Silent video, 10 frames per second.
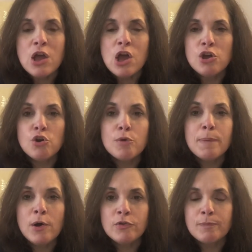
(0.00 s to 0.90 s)
You're
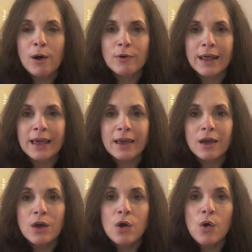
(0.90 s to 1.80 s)
postponing
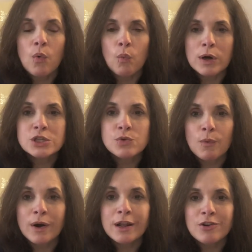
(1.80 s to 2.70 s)
what you
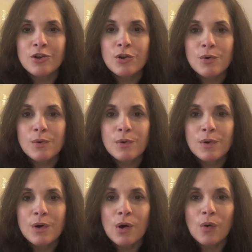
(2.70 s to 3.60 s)
want to do,
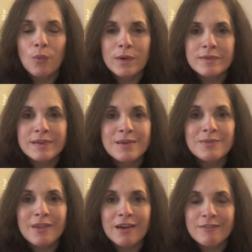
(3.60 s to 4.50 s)
what seems
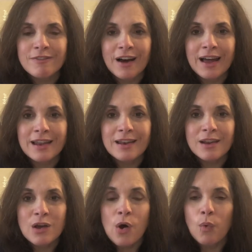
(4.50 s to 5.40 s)
like fun,
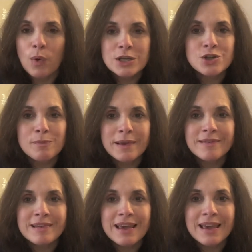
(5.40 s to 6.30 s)
what you're
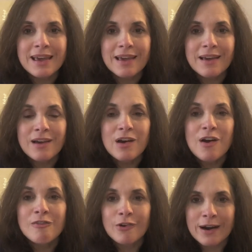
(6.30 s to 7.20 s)
missing
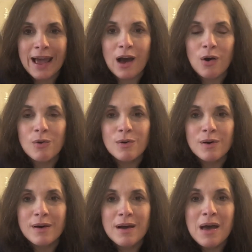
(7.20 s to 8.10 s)
for now
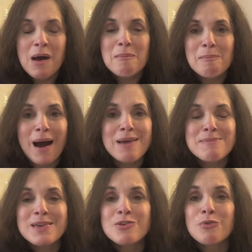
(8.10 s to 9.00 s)
might
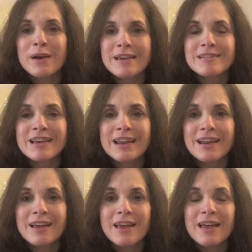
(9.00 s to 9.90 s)
be the reason
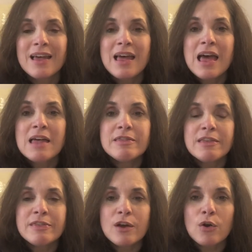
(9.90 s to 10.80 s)

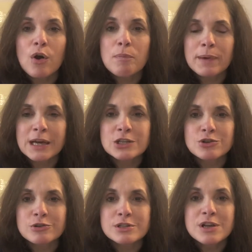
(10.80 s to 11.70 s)
that there are
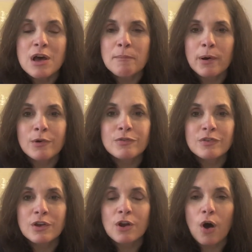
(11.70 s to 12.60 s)
pictures
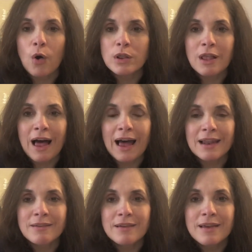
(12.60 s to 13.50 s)
posted online
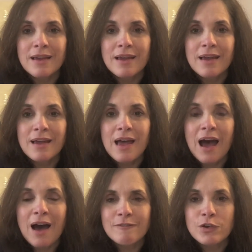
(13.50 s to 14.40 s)

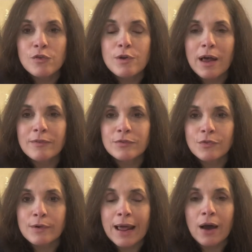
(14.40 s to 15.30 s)
a few months
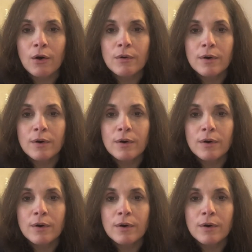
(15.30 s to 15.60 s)
from now,